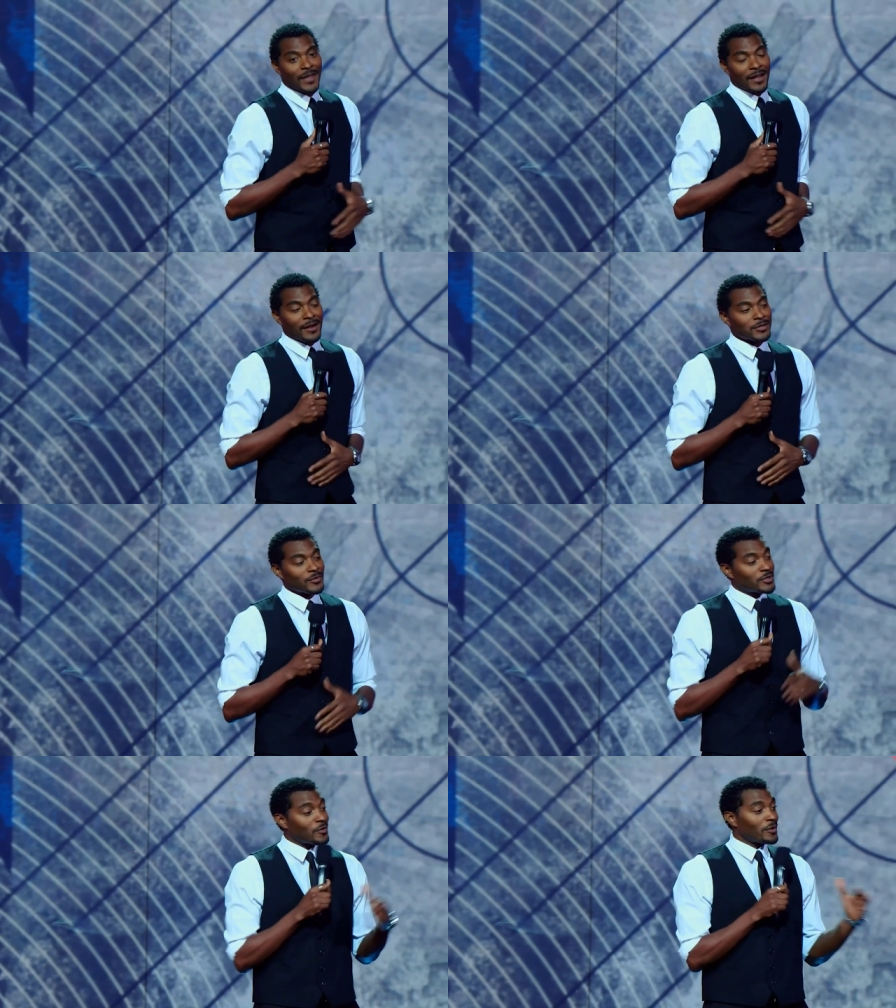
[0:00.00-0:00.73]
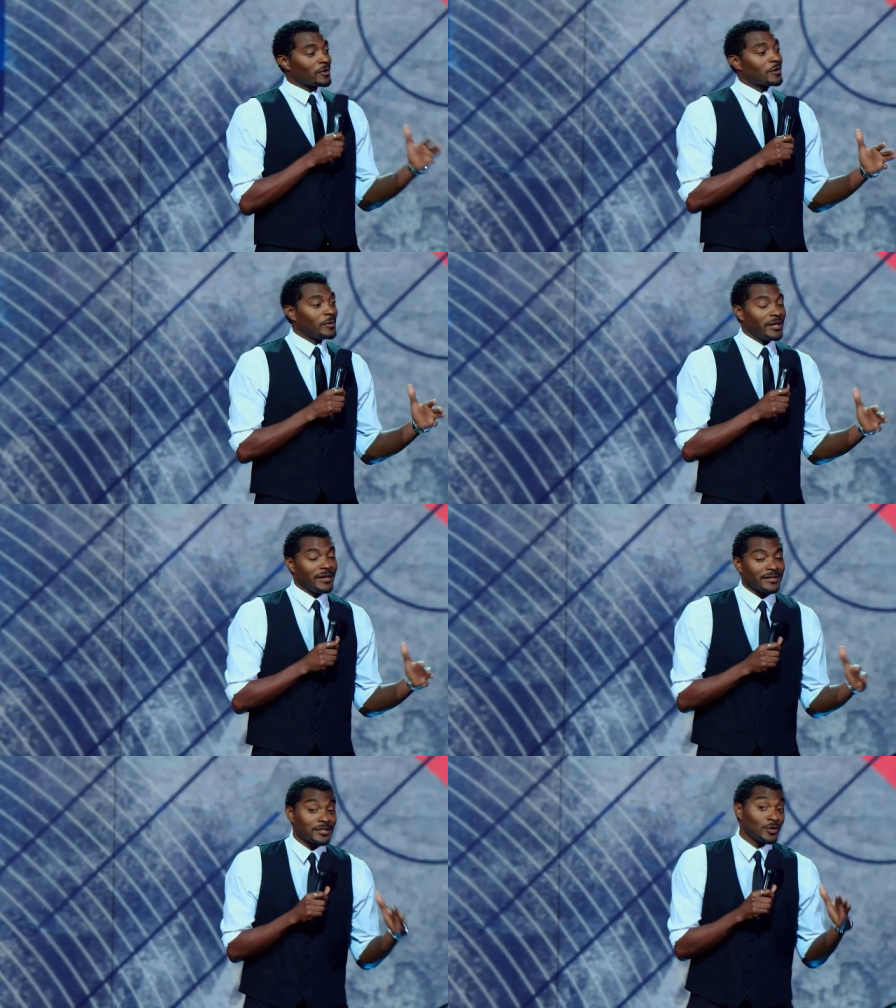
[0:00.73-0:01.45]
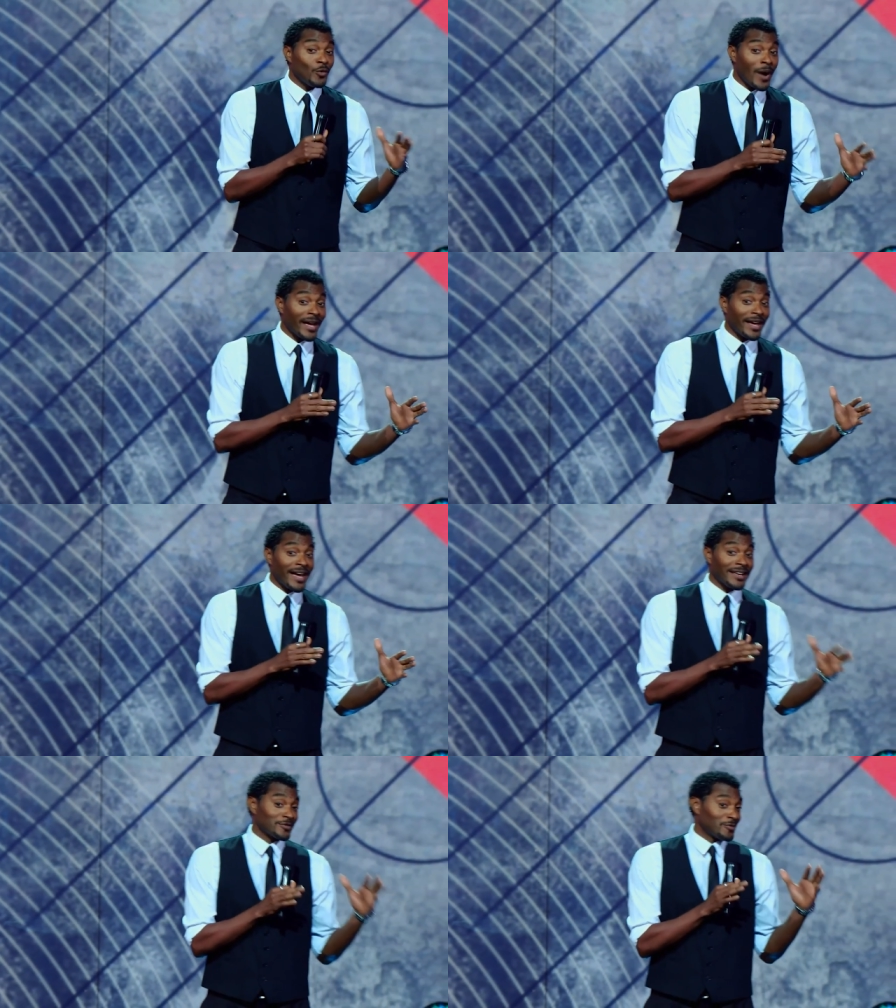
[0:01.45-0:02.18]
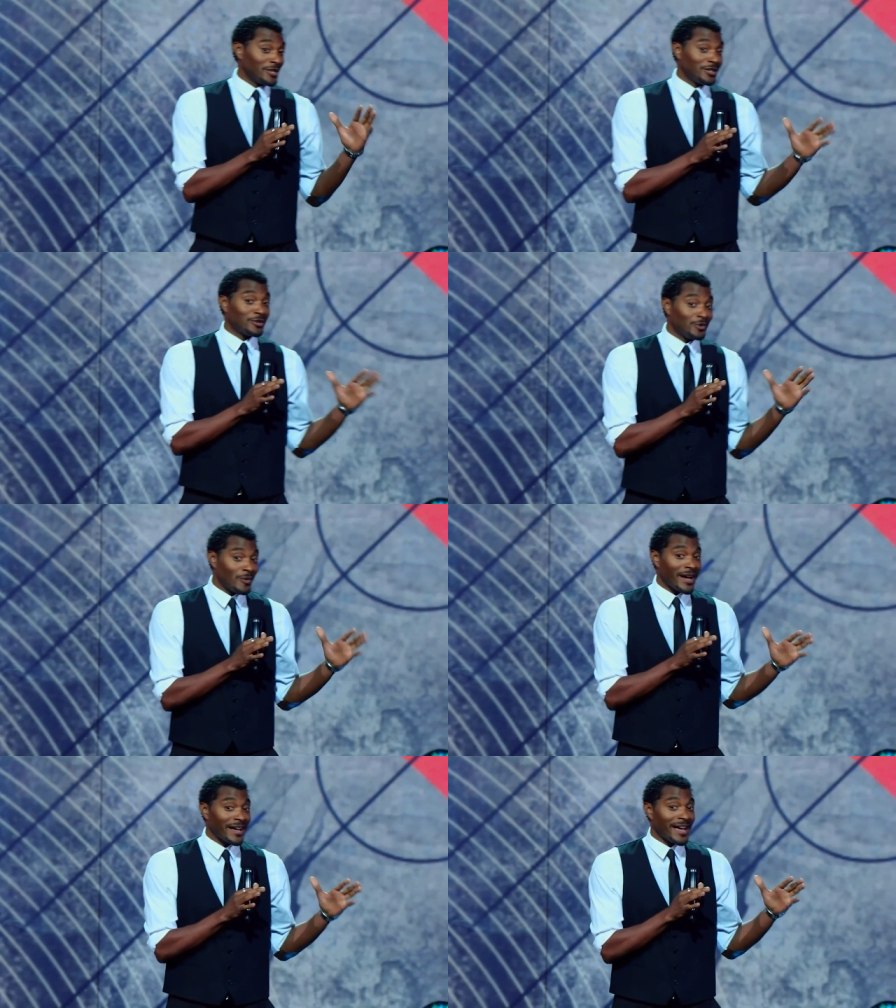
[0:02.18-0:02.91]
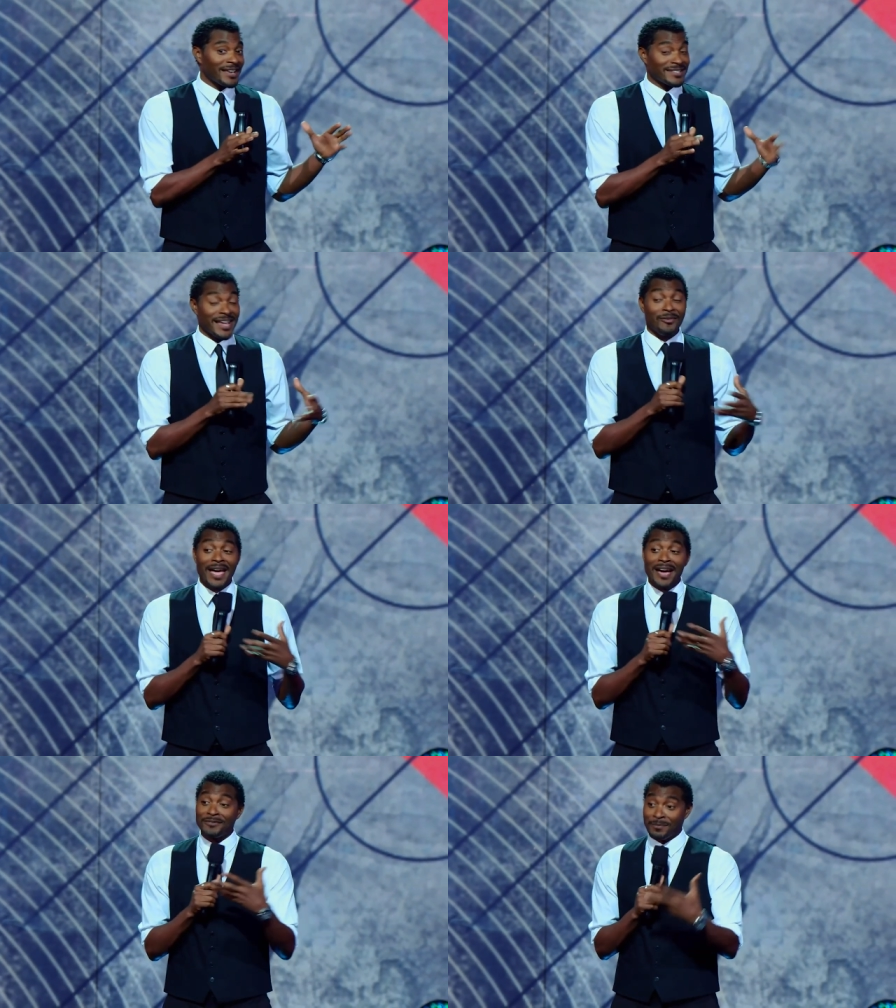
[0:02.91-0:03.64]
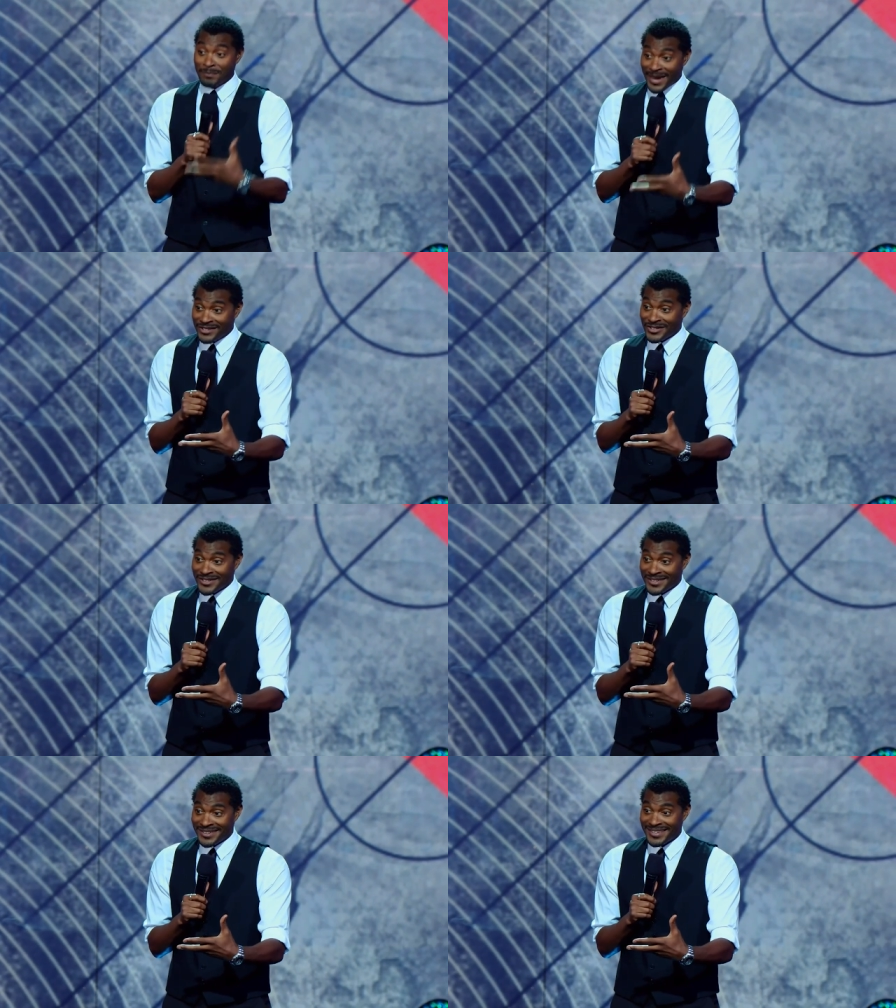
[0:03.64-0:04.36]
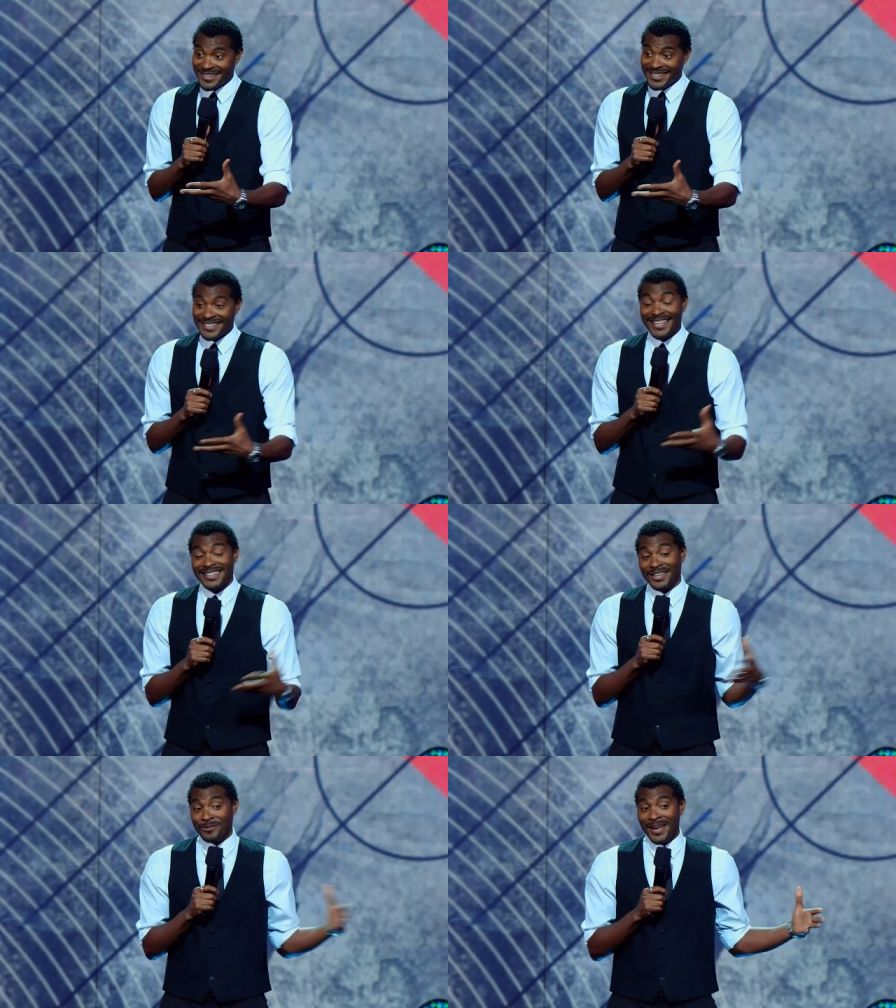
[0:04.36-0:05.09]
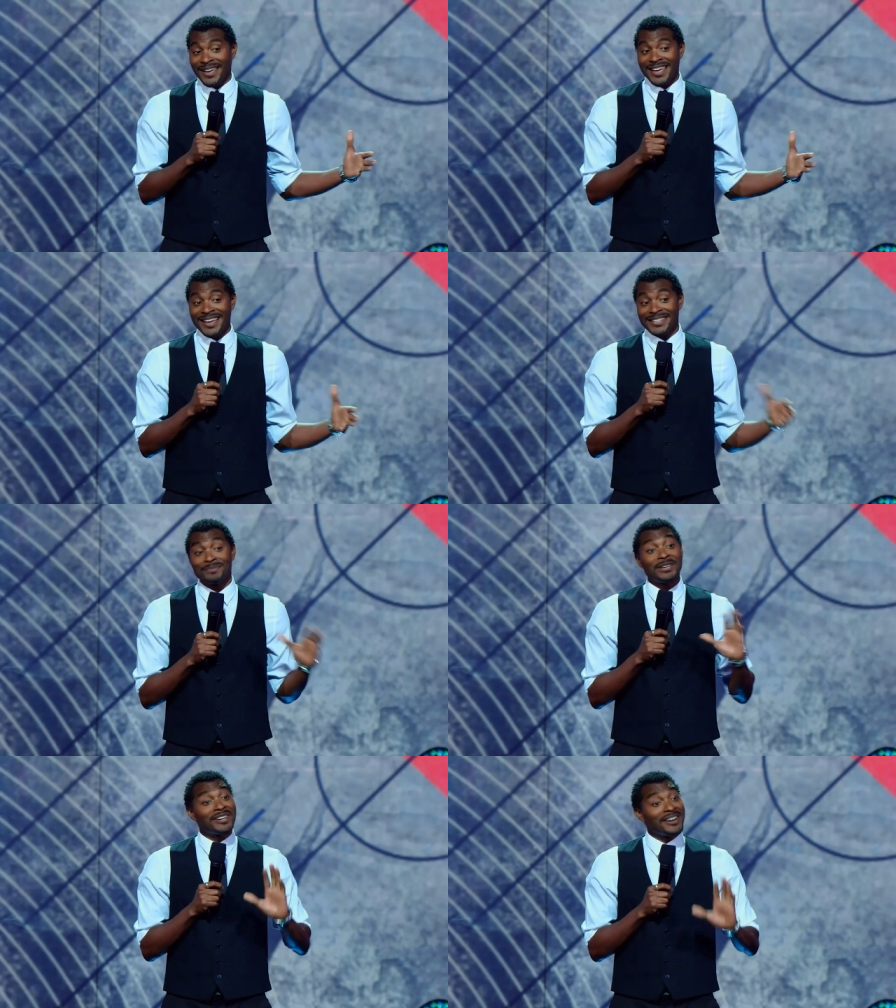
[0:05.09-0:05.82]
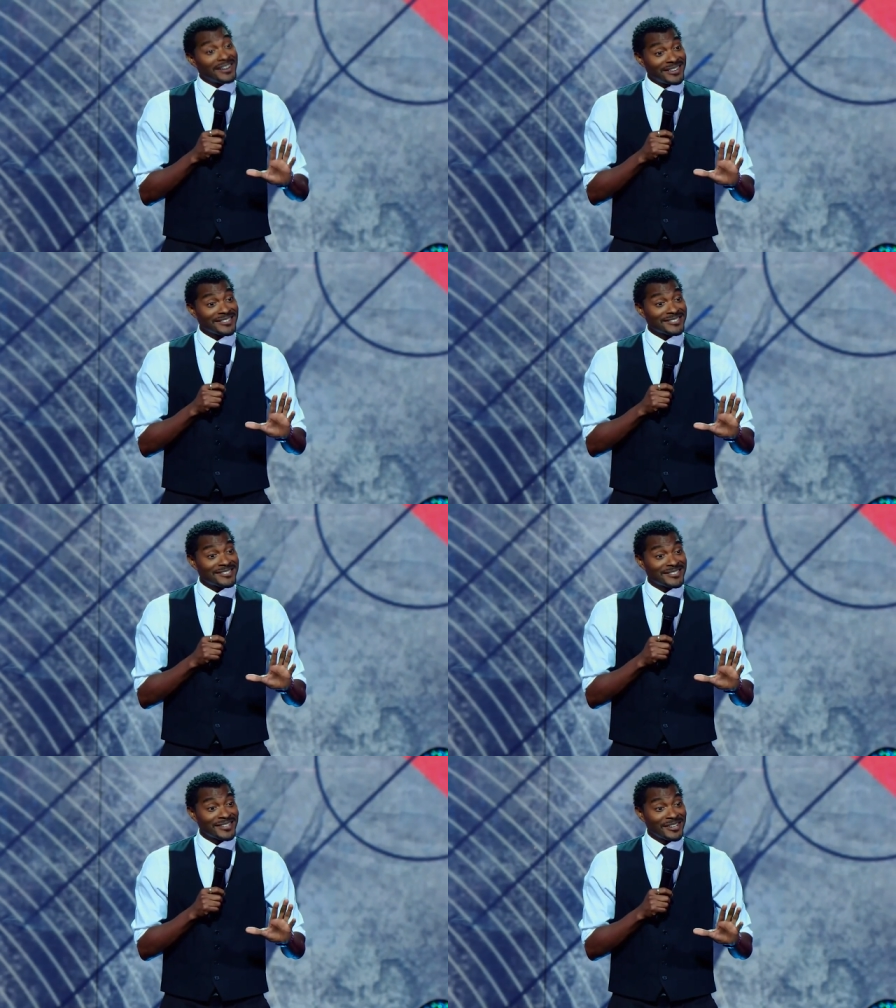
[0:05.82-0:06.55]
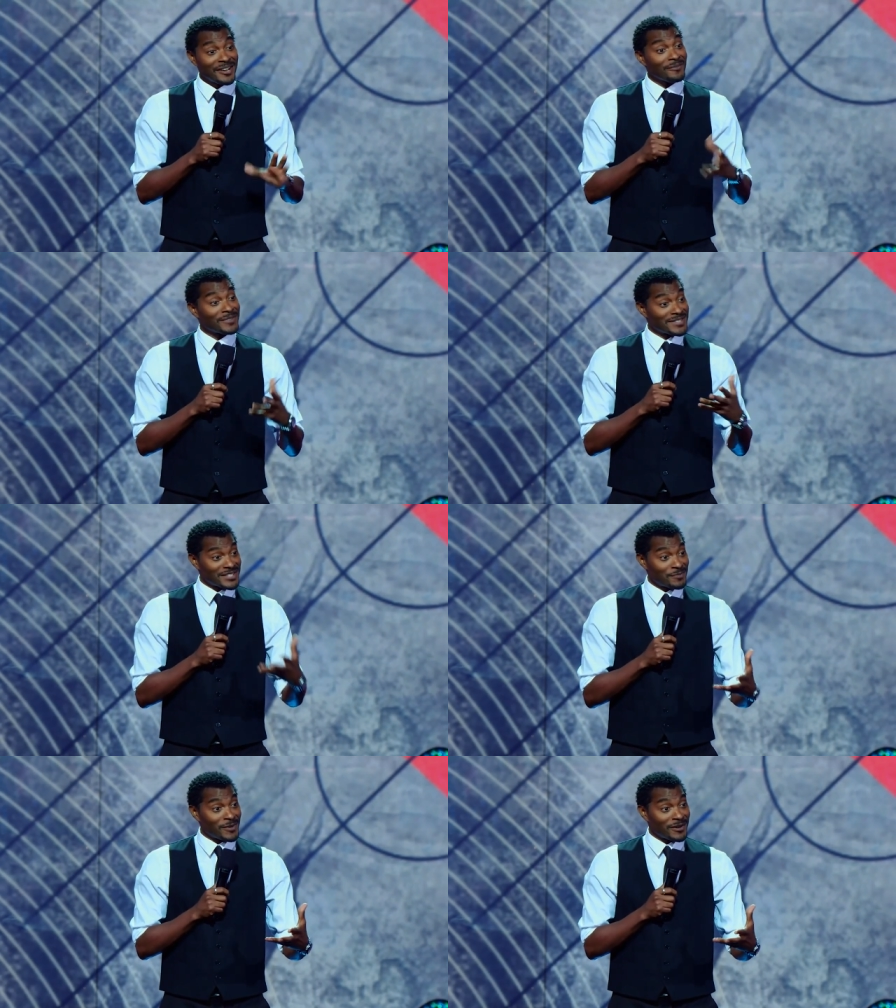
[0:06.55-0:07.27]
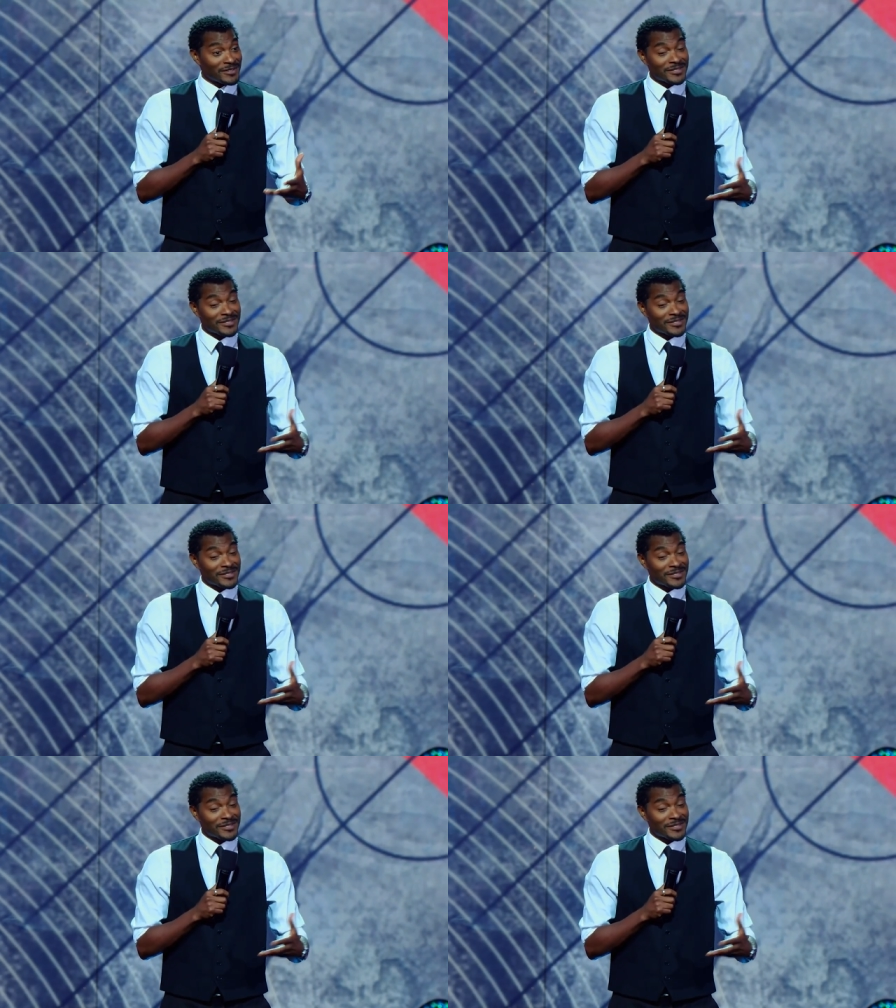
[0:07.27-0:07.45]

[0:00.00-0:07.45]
I was with two other comedians, two white guys, really cool white guys. Now I have to mention that they white guys because of this experience.